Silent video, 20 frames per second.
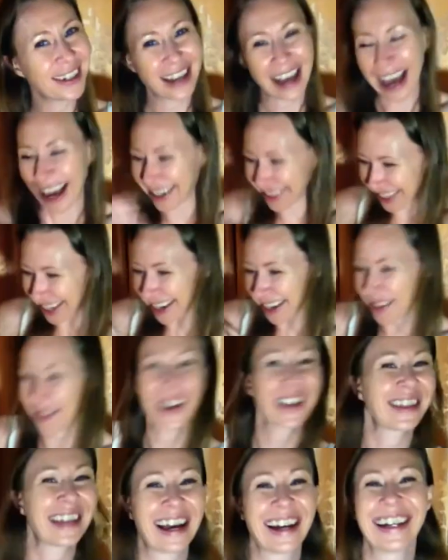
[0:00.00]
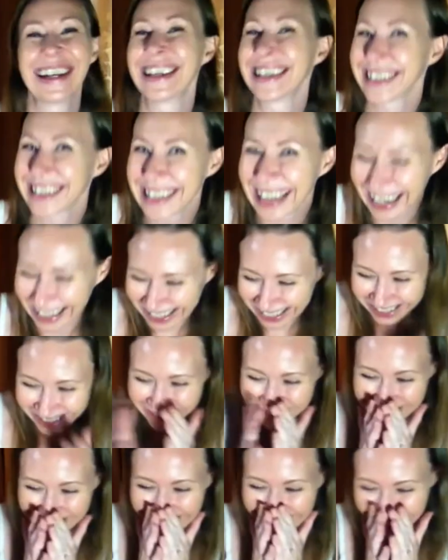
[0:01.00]
I'll talk about that in a second. Oh
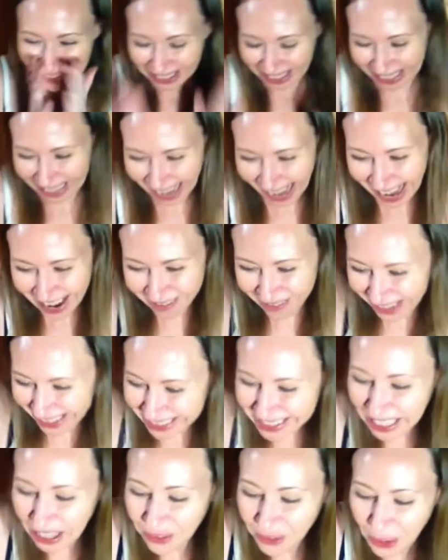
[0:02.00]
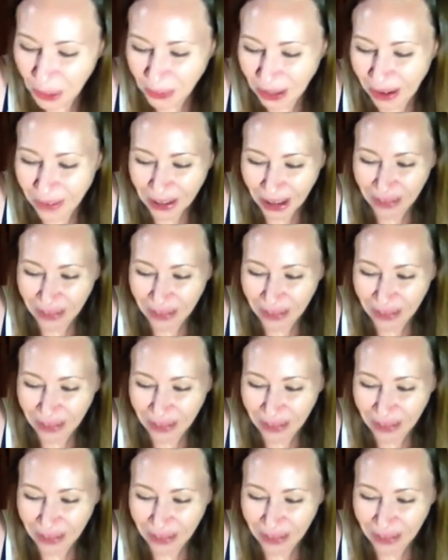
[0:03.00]
my God, I'm getting ahead of myself. Okay.